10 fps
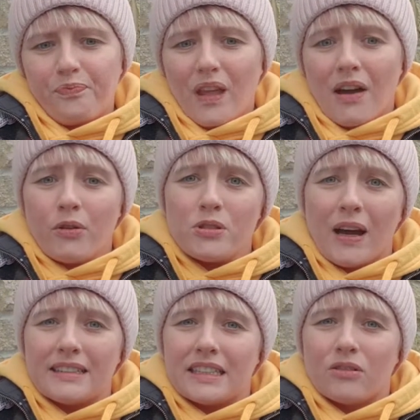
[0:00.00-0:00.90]
I've also
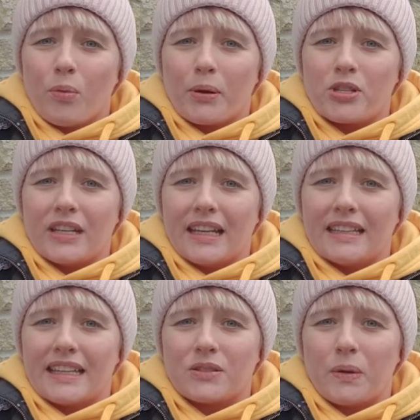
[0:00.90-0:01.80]
had the opportunity
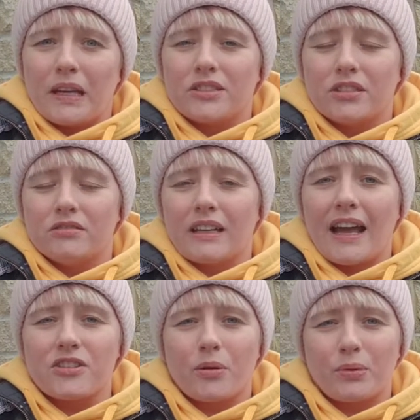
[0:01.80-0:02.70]
this week to
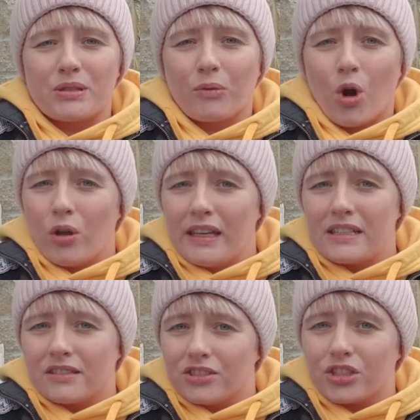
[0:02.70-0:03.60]
catch up with some
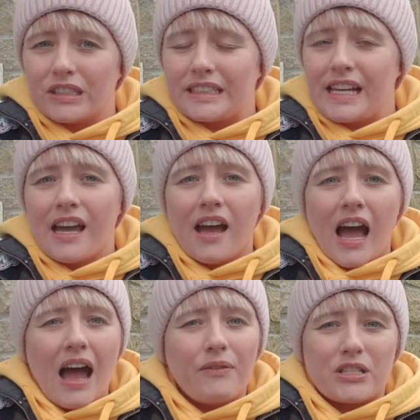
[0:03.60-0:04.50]
colleagues and just
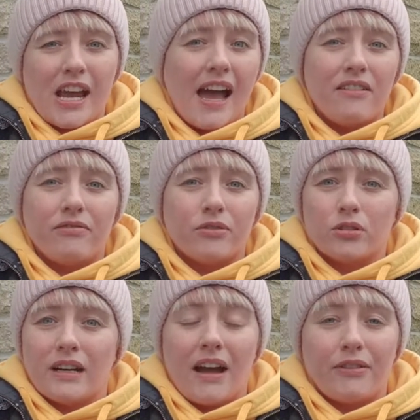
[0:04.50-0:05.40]
have a chat
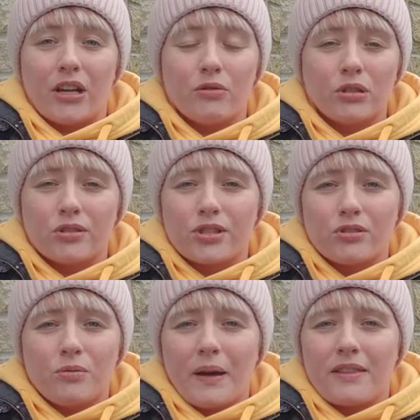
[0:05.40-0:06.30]
for half an hour or
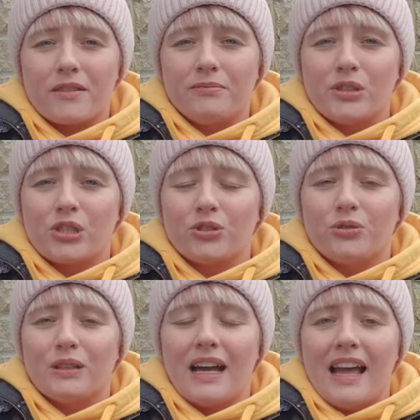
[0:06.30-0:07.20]
so with them.
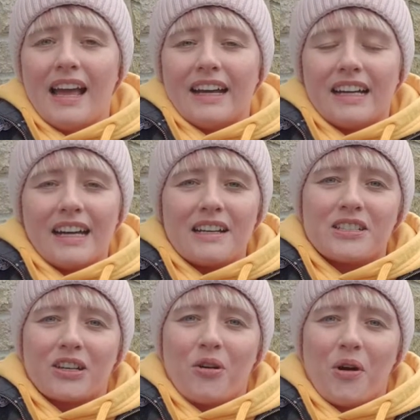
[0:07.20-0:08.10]
So I
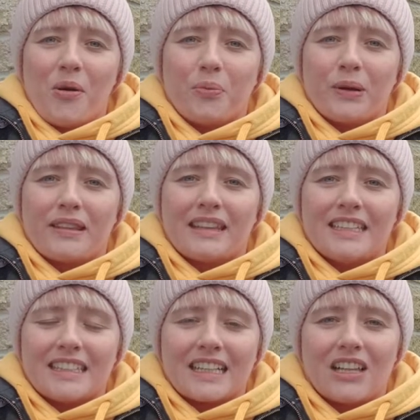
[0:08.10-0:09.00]
actually caught up with
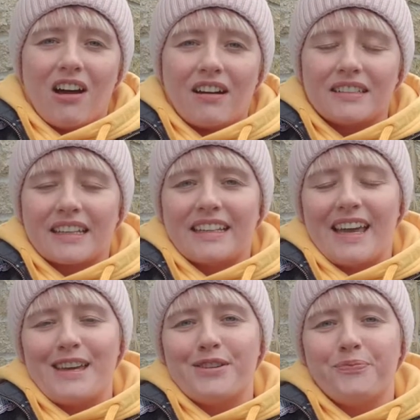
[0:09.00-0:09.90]
Lisa Clark,
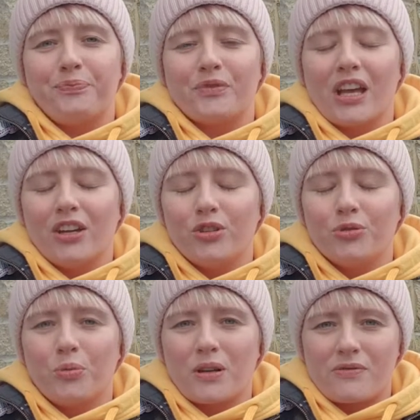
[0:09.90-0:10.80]

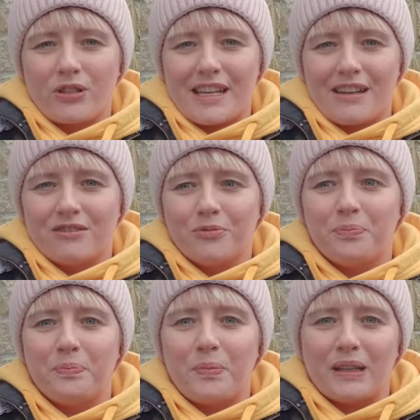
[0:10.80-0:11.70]
who works for Dell
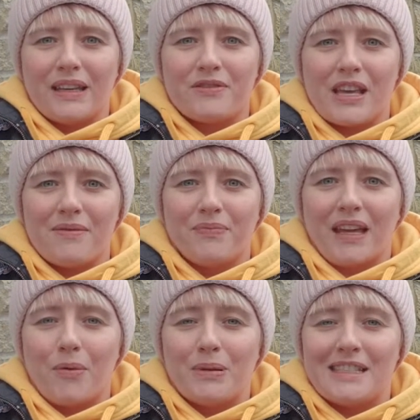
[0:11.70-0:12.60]
but lives
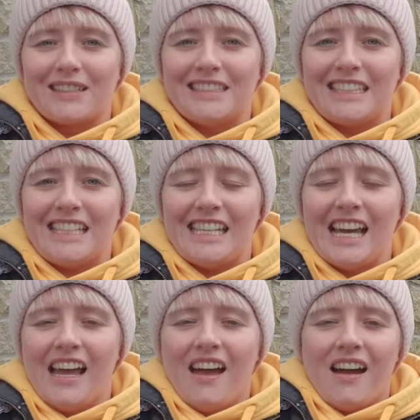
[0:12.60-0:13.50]
up in Dundee,
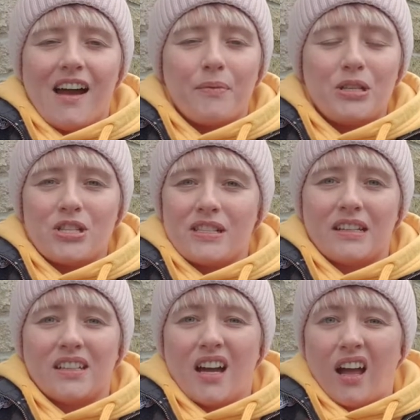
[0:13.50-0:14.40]
and we just had
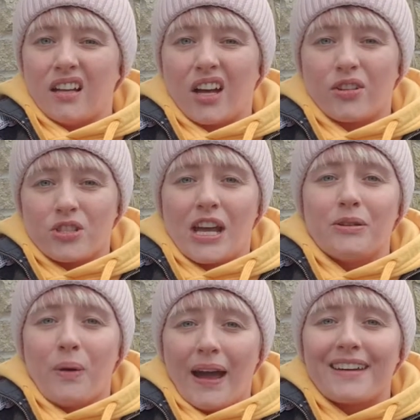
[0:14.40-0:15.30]
a good
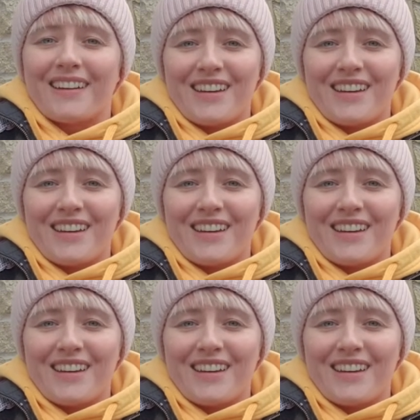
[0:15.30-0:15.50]
chinwag